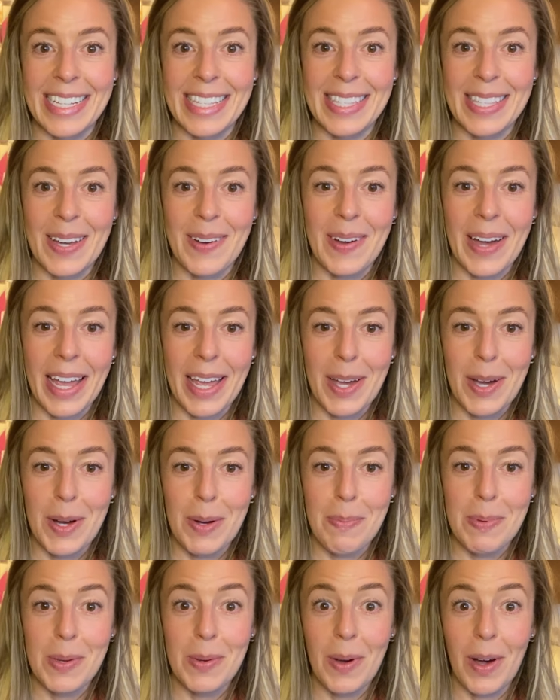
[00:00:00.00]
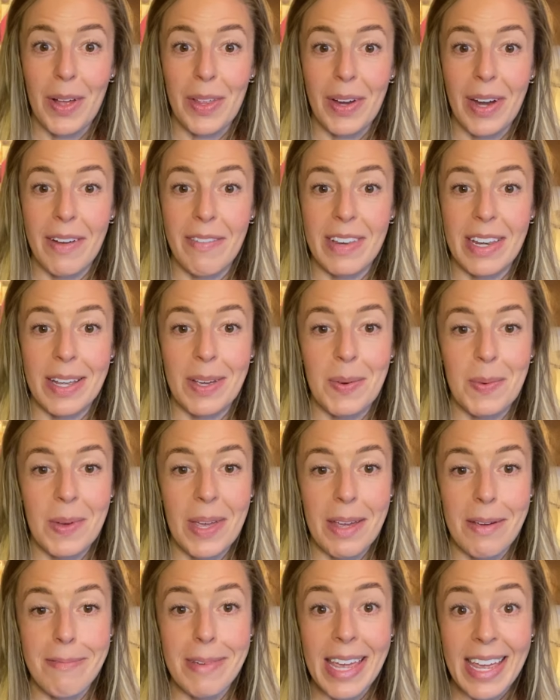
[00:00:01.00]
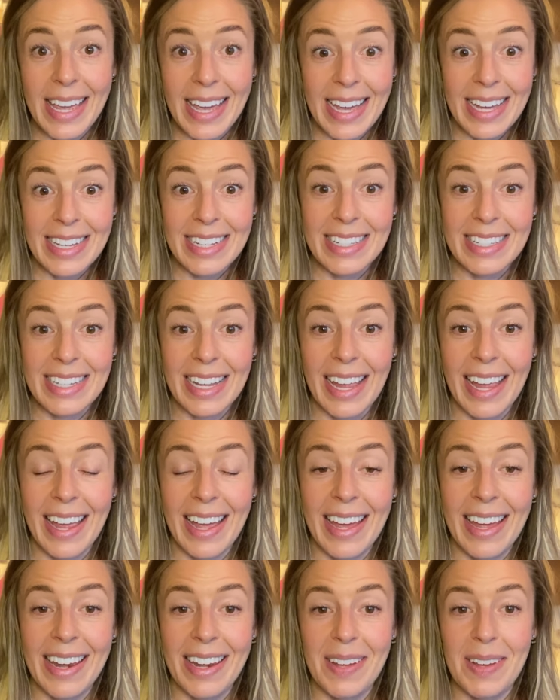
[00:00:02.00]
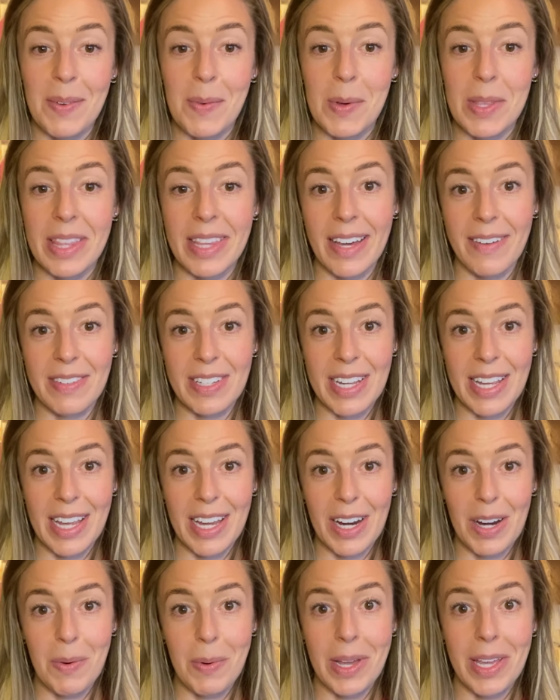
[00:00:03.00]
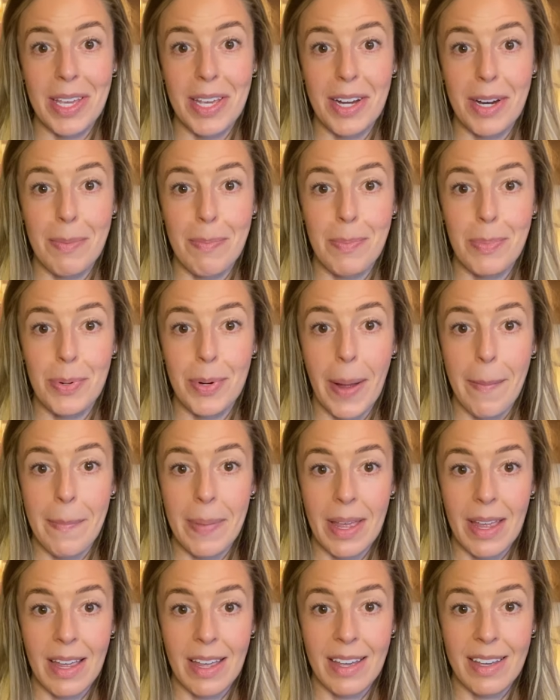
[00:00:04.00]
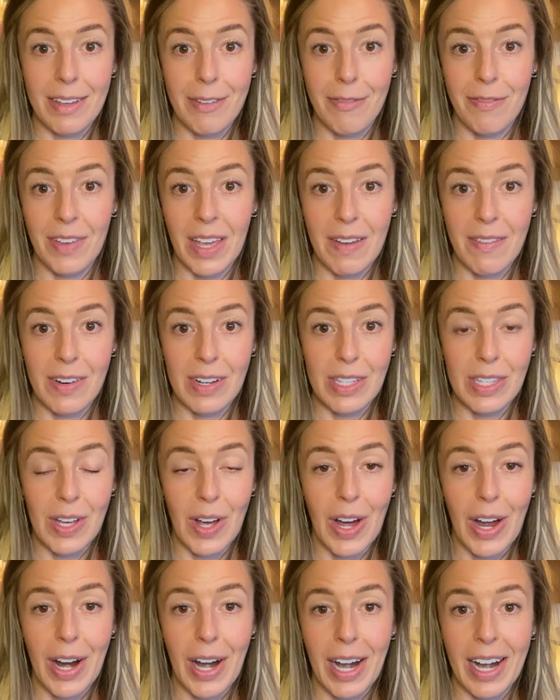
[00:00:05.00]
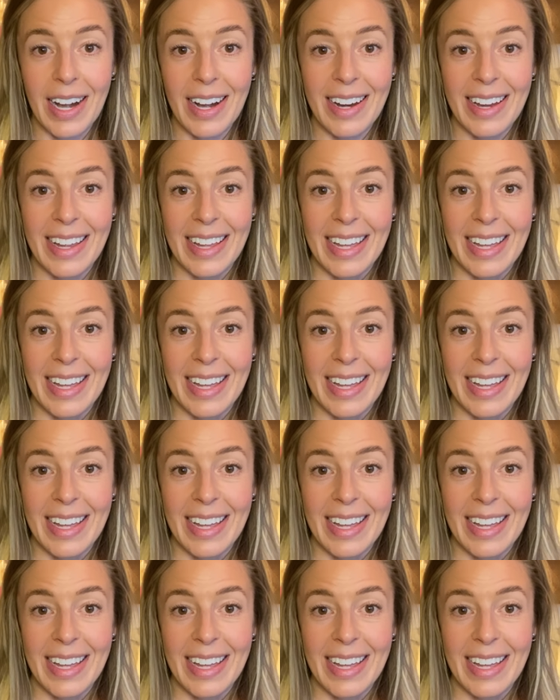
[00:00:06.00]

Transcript: So I hope you all are having a great weekend and would love to hear what your prepping favorites are.